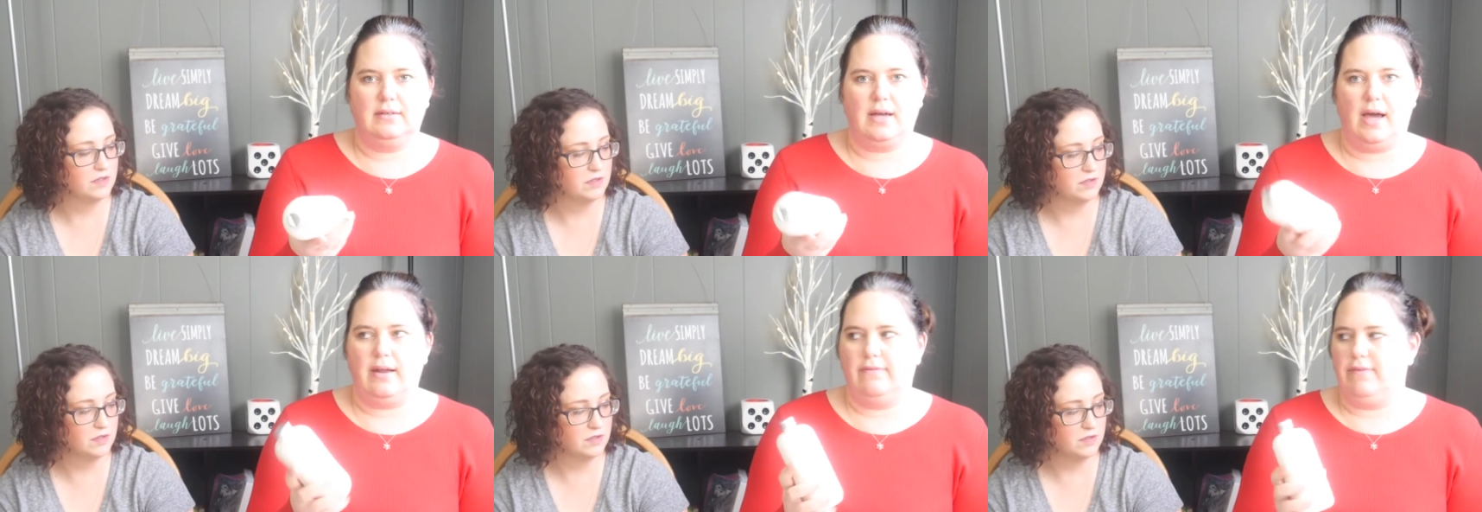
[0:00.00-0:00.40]

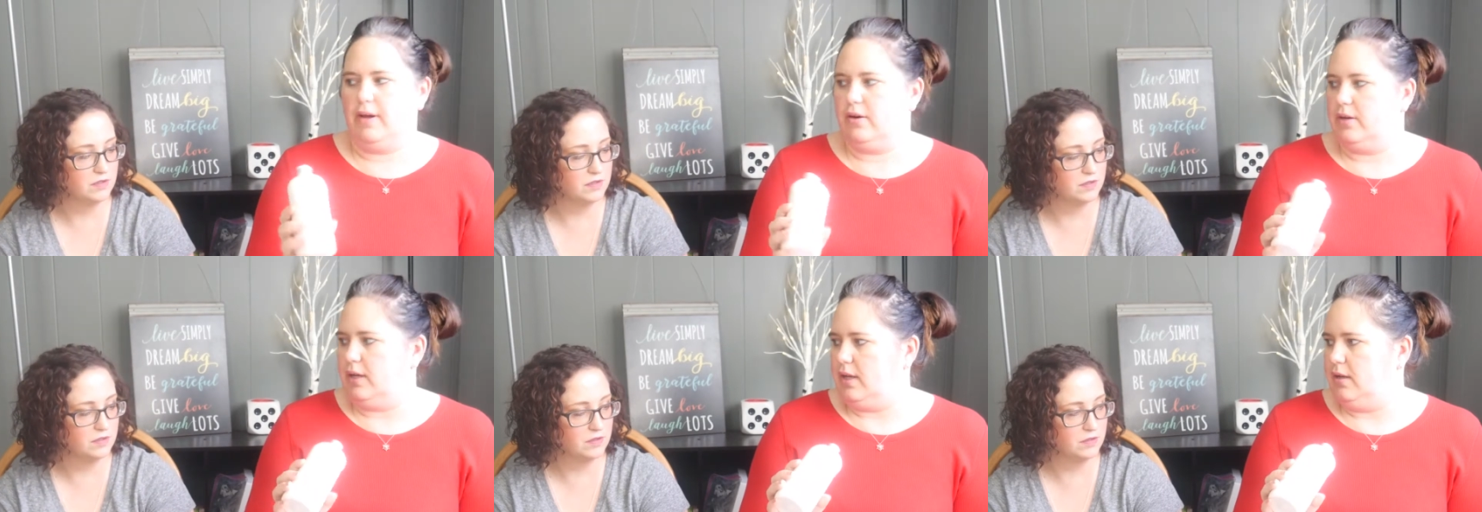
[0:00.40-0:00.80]
Speaker 1: kind of
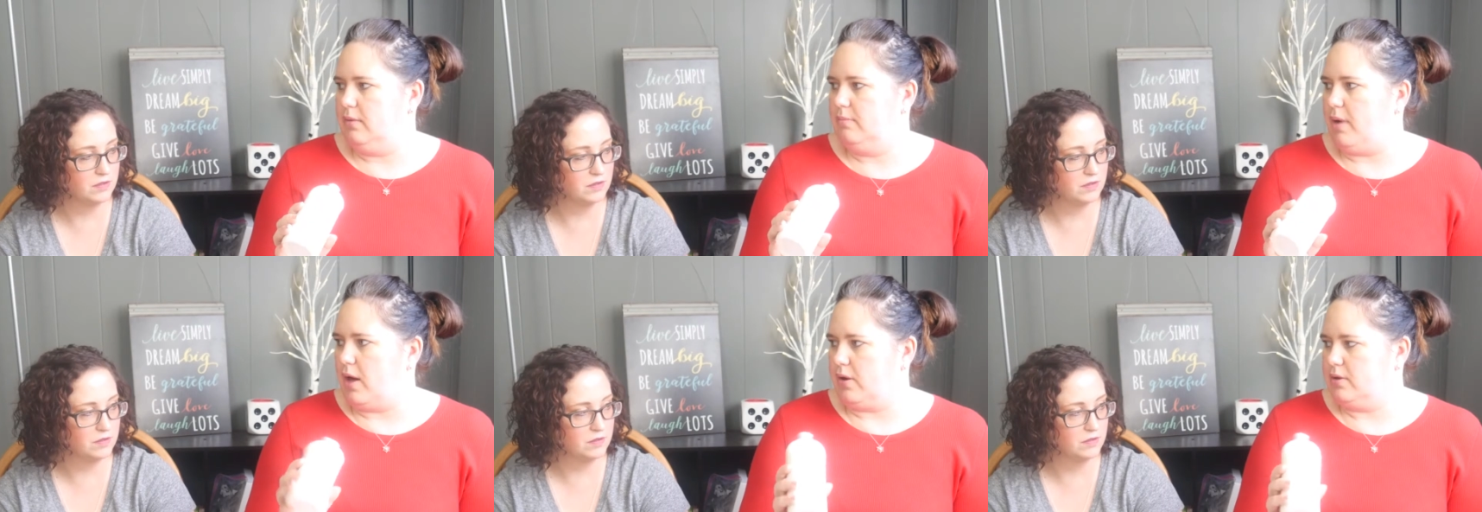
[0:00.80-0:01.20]

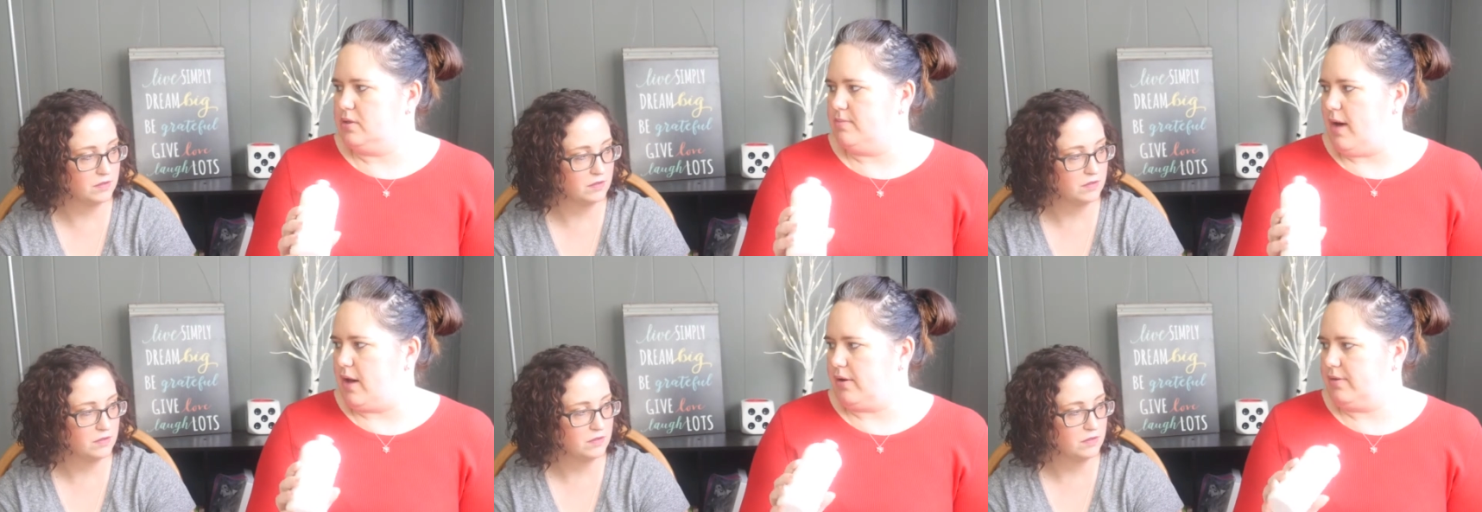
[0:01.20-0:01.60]
vary bottle
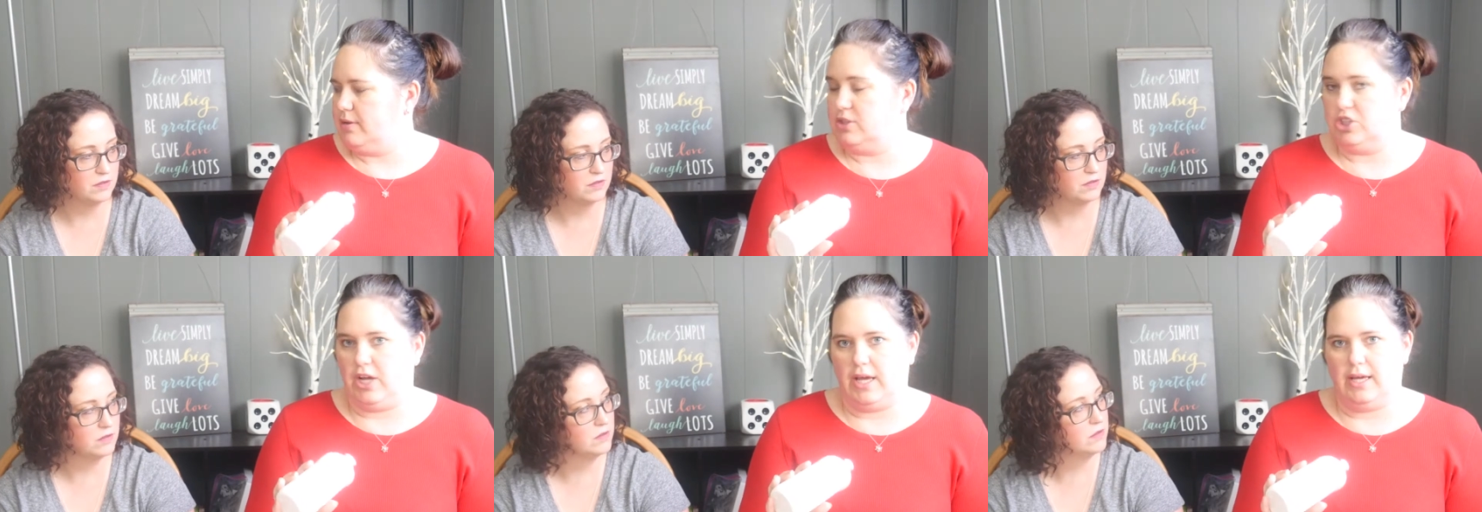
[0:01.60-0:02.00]
to bottle
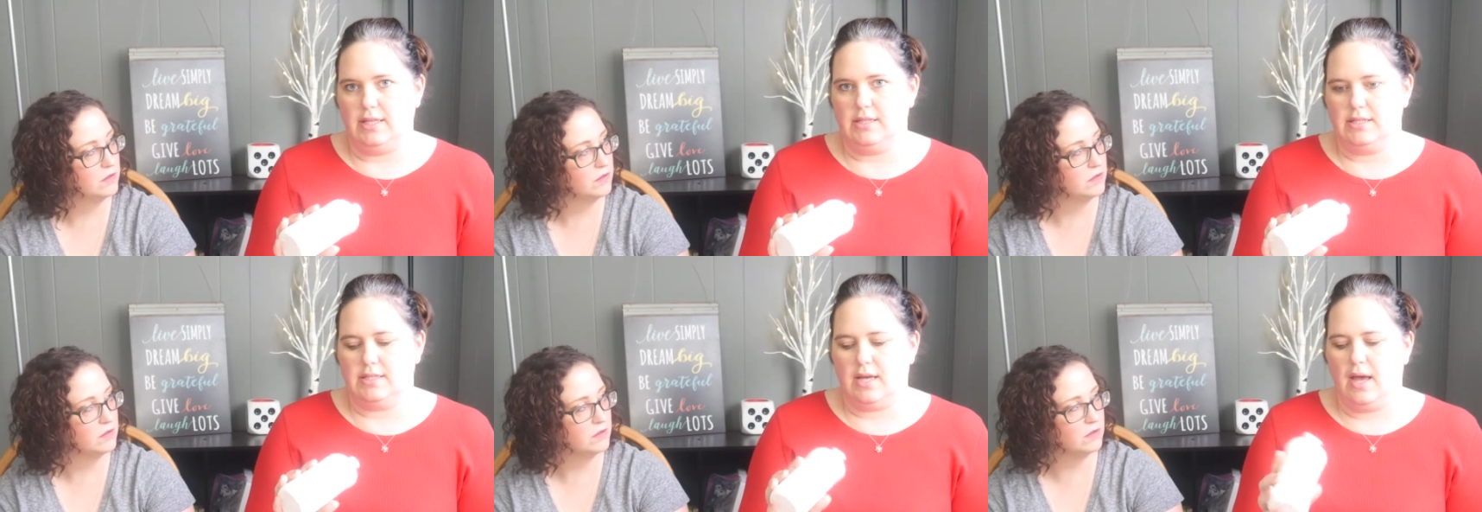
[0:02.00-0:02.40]
the
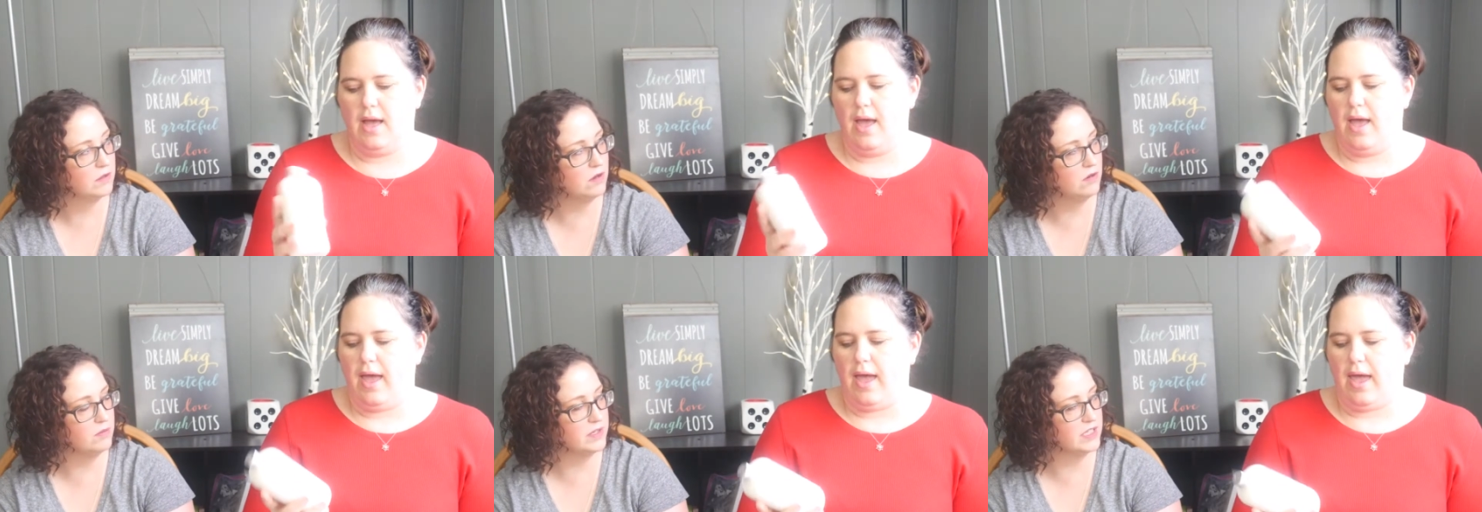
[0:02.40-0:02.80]
shades.
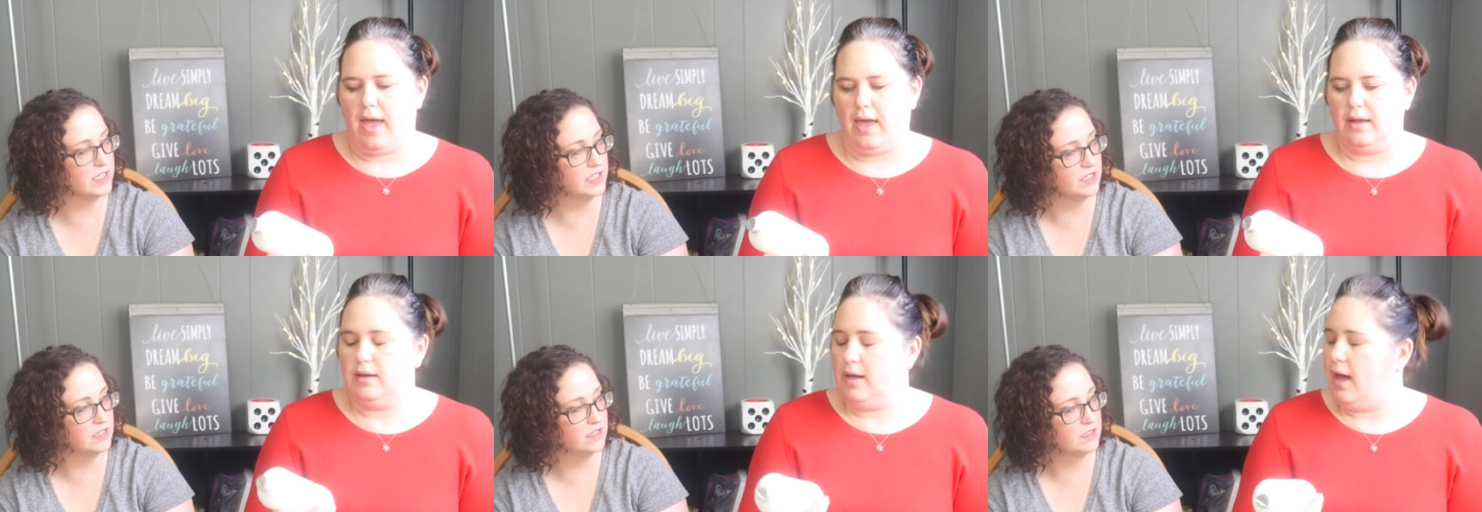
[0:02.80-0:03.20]
Oh,
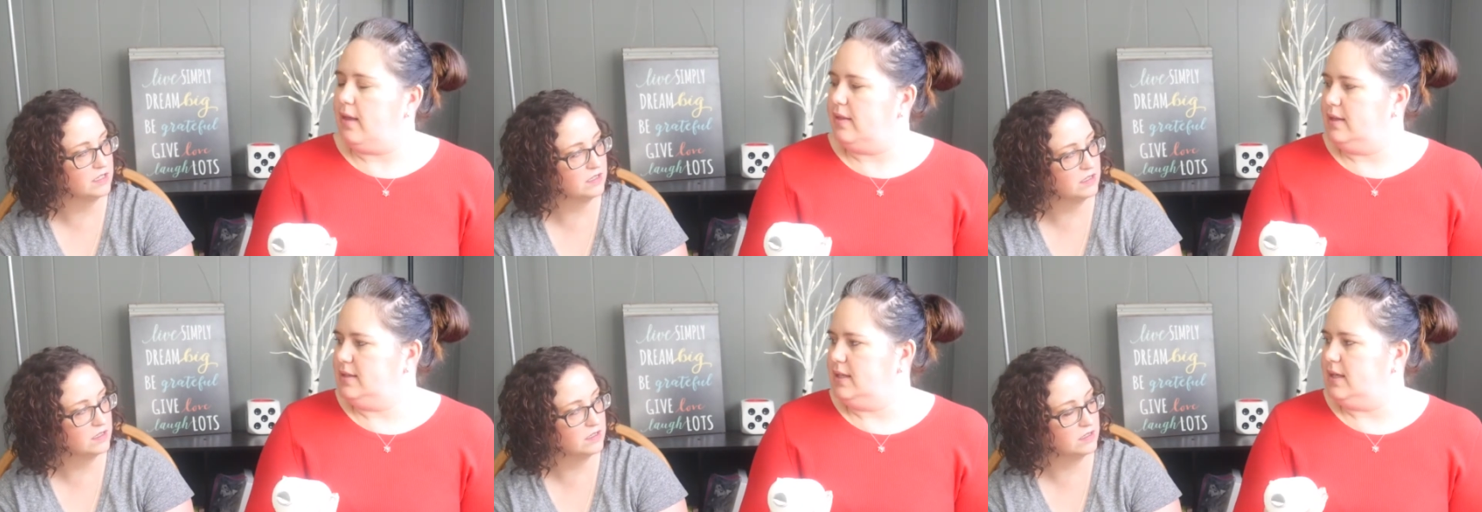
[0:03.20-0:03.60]
really? And,
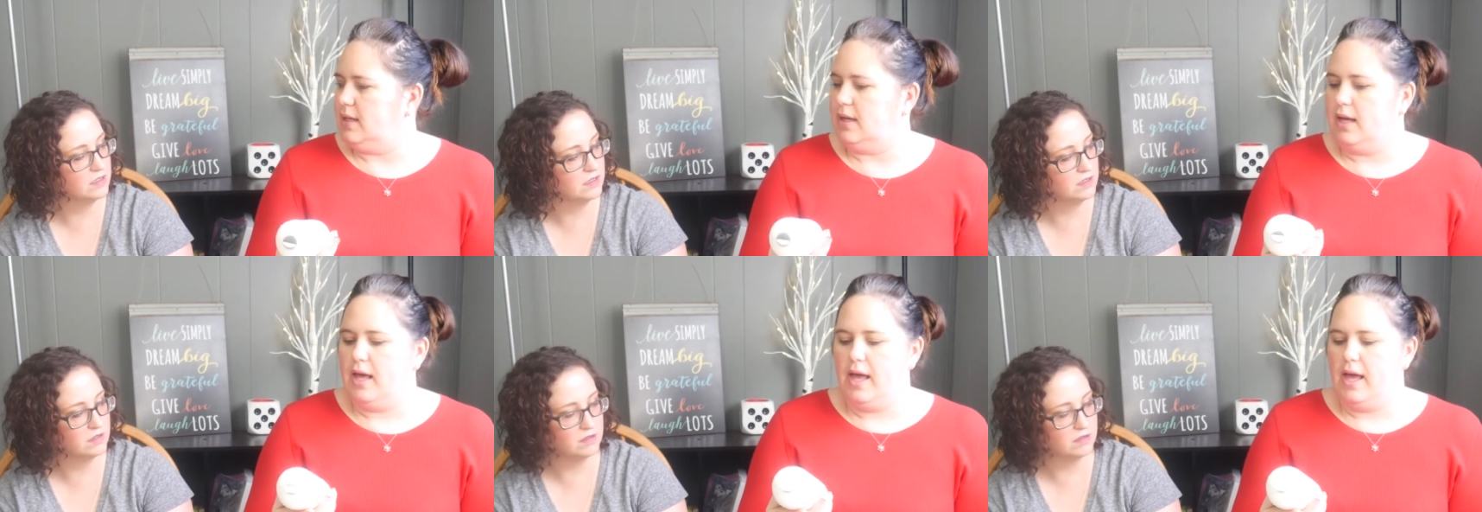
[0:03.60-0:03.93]
yeah, they did.